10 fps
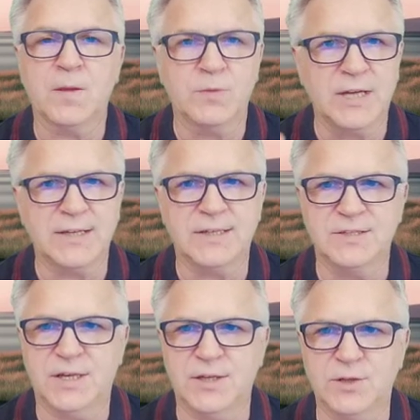But like I
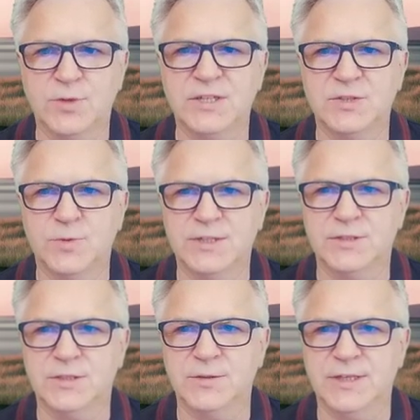say, the quickest way
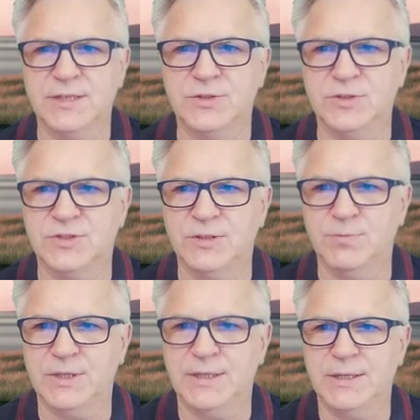to do it is just
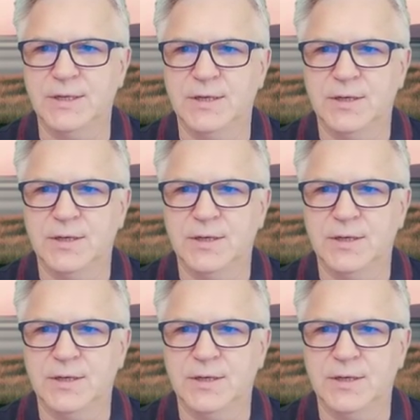simply